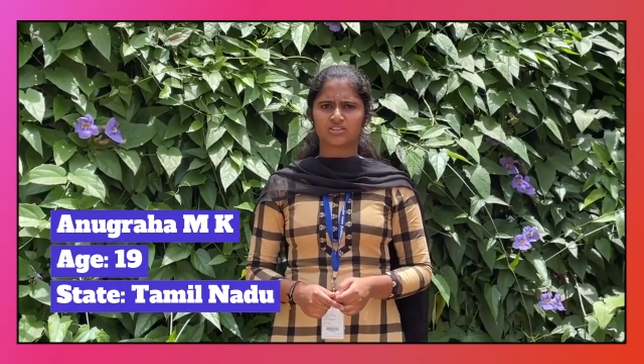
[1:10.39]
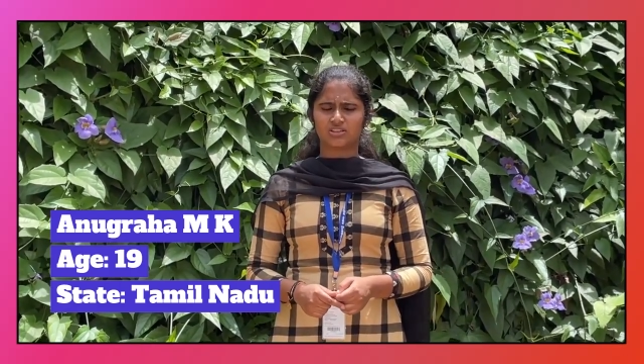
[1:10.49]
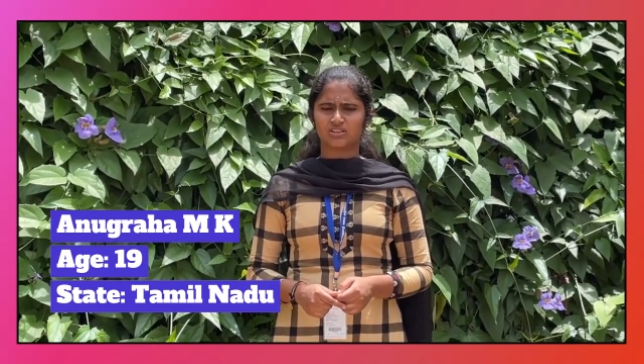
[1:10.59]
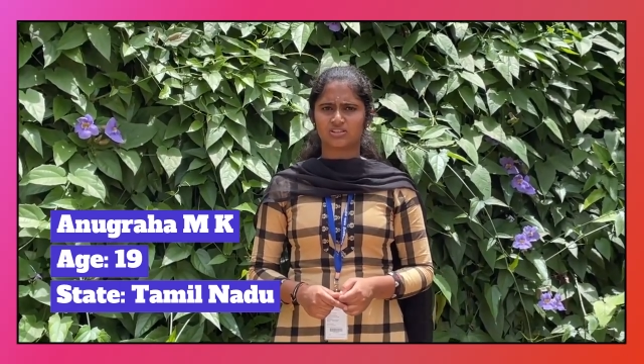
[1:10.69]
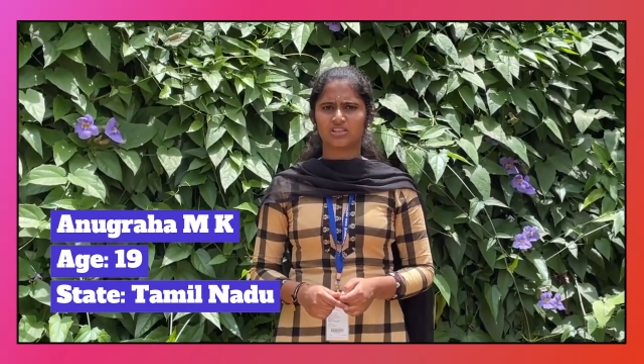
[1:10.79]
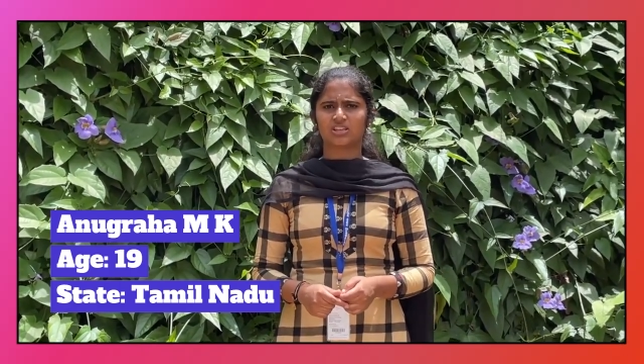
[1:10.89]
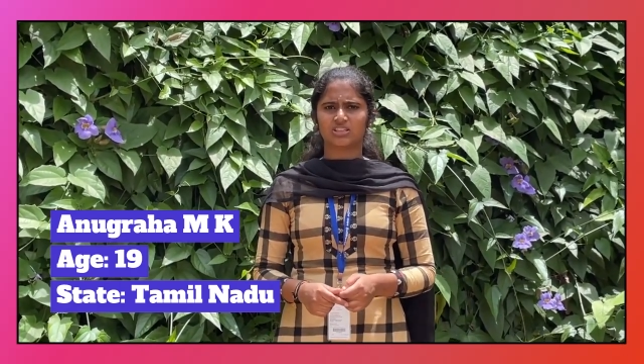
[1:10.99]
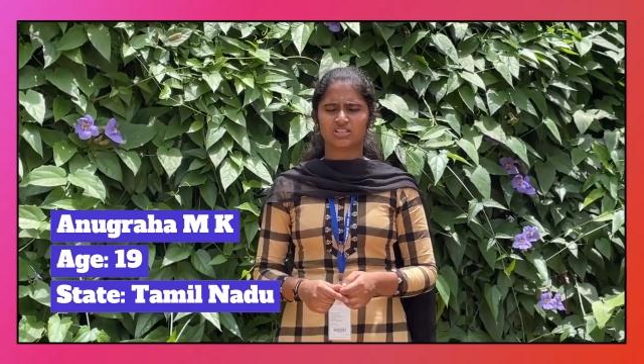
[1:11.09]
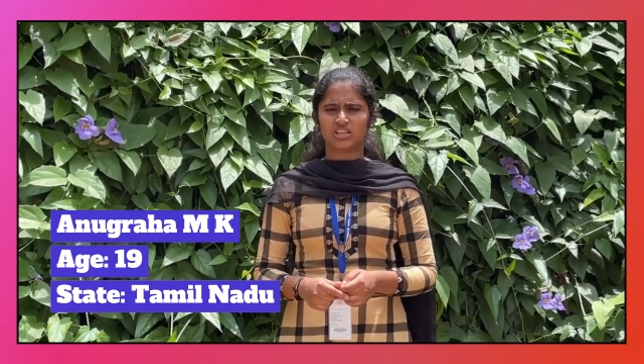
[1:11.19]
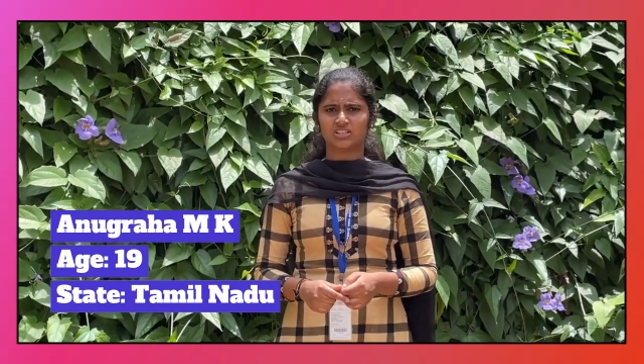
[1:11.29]
skills in
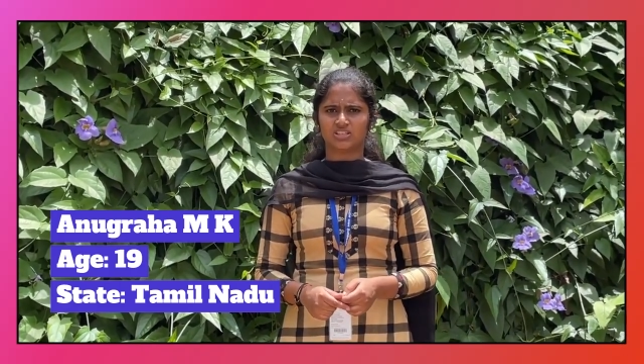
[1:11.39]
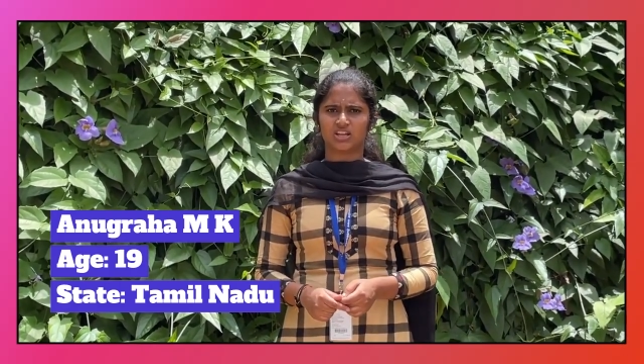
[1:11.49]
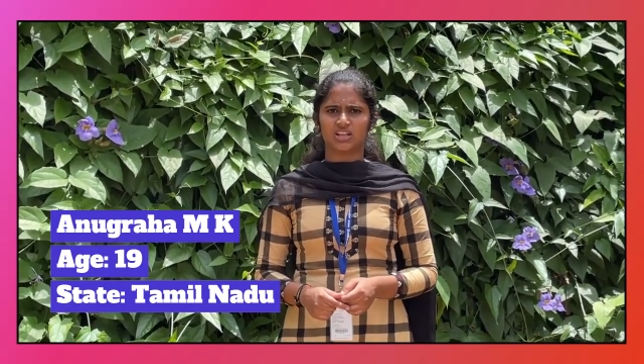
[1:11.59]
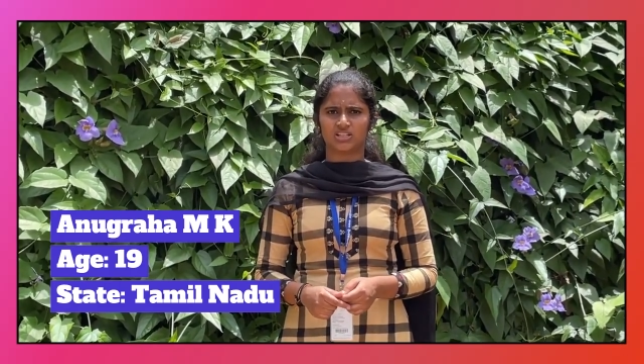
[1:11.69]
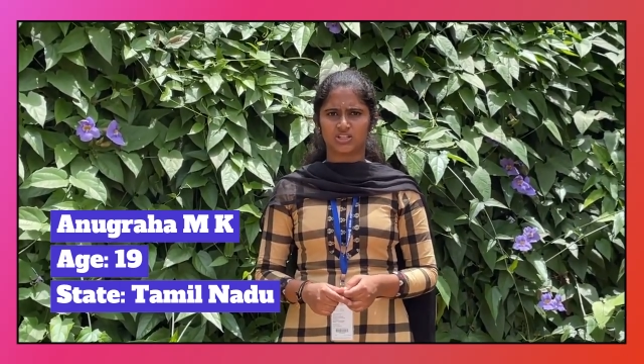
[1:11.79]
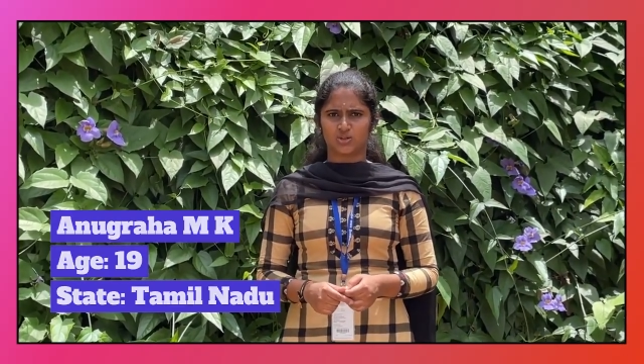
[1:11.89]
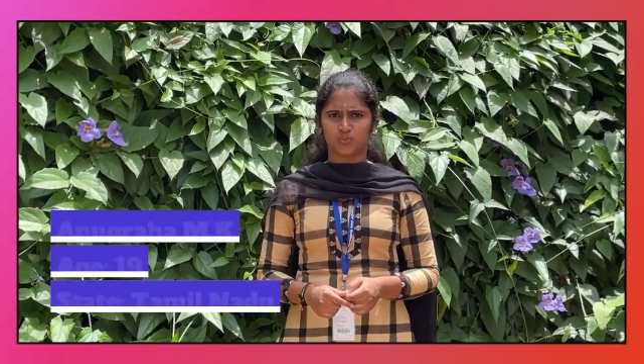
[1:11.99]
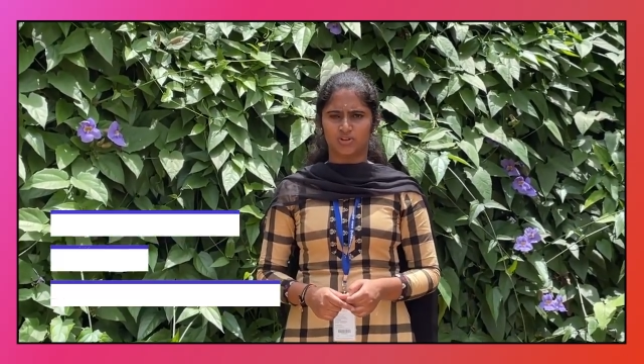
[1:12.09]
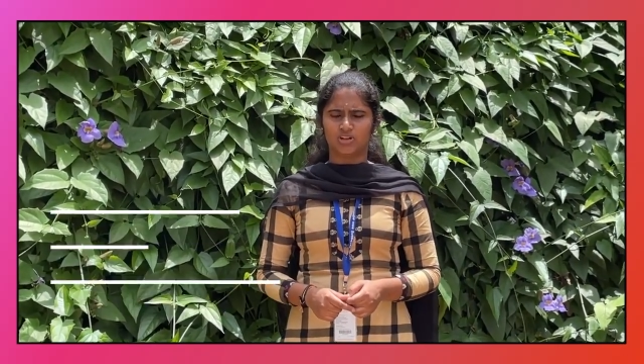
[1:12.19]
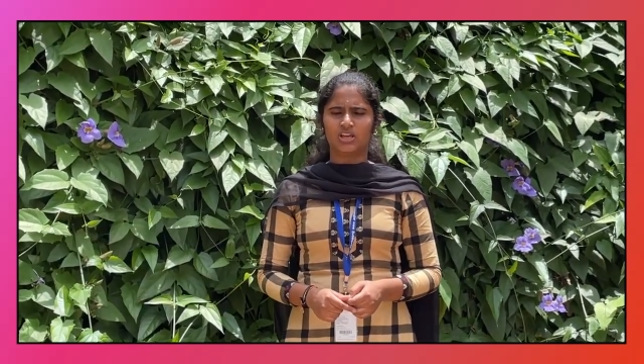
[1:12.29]
this interconnected
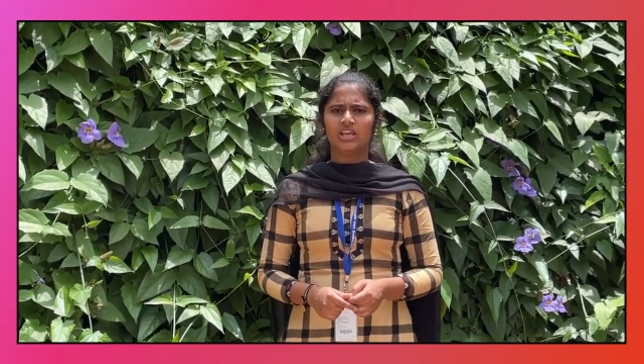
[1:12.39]
world.